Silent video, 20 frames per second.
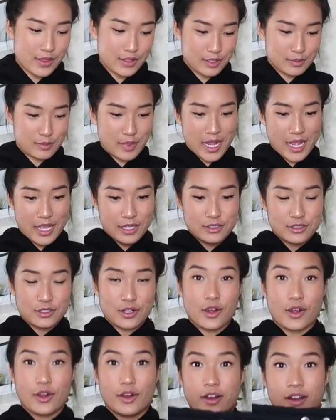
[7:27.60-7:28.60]
and these
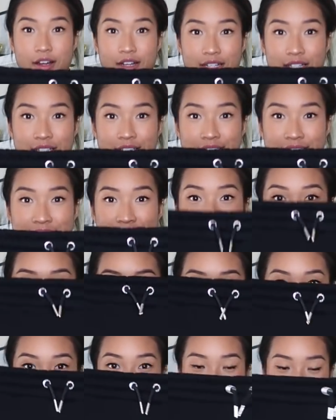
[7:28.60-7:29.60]
pants are
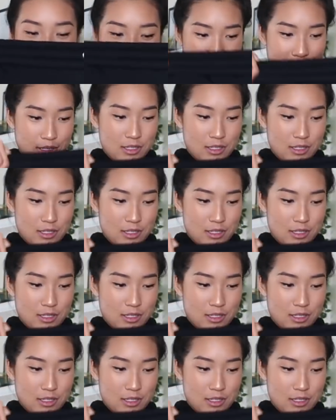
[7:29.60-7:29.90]
I